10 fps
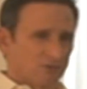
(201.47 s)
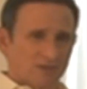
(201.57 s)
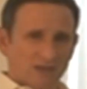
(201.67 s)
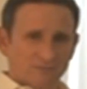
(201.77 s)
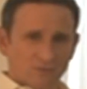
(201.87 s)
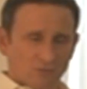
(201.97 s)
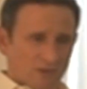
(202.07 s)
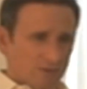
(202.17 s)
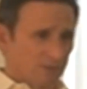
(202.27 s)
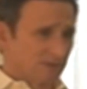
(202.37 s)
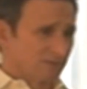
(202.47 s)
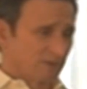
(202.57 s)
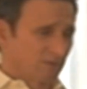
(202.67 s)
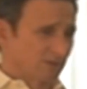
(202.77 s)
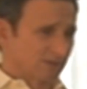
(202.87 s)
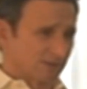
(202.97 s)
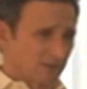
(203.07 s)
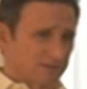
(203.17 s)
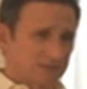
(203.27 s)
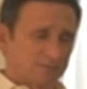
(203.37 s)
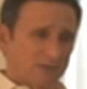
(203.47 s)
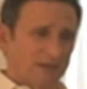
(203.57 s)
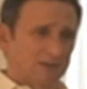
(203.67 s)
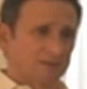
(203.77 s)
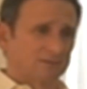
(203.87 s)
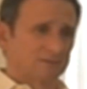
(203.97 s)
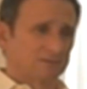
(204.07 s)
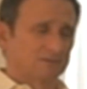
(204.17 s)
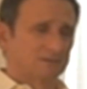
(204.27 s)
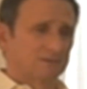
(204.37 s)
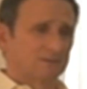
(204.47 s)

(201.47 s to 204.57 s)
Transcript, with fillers: who's here to have incredible experiences on this planet.